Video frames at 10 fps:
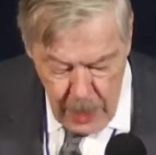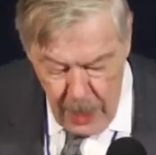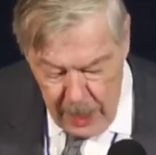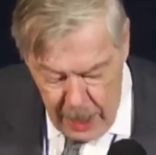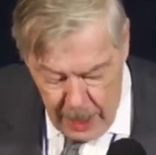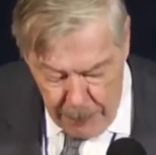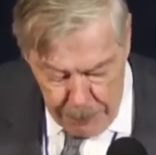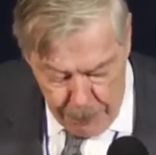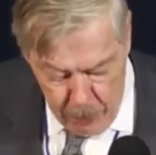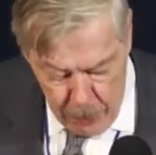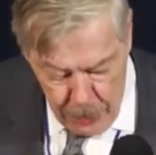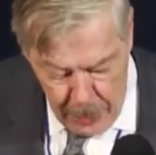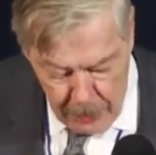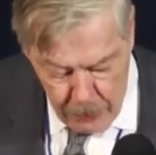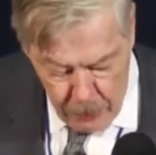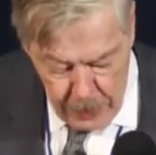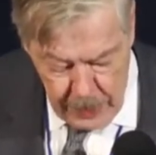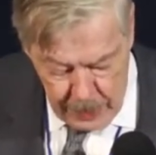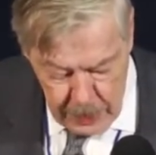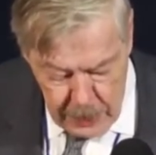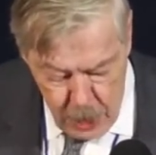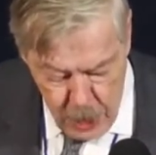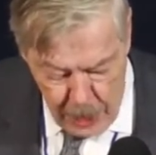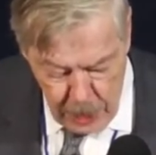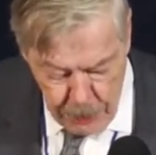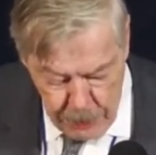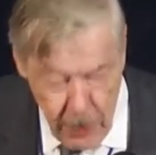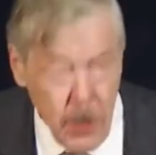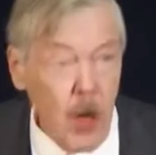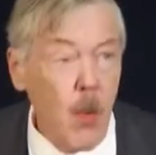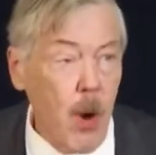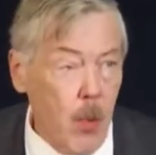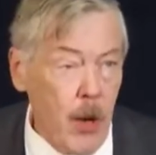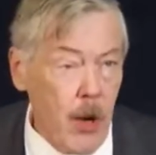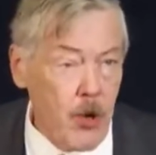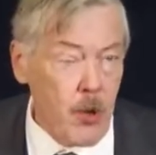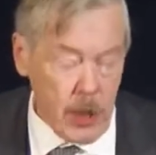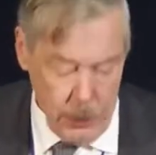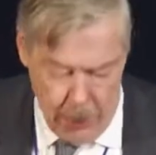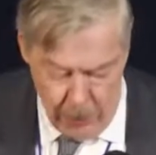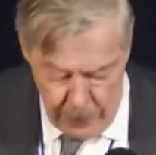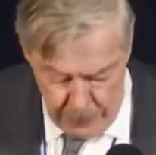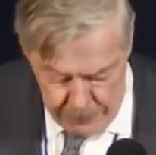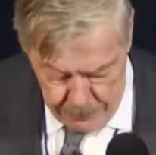an inept Polish actor does to Shakespeare what we are doing to Poland.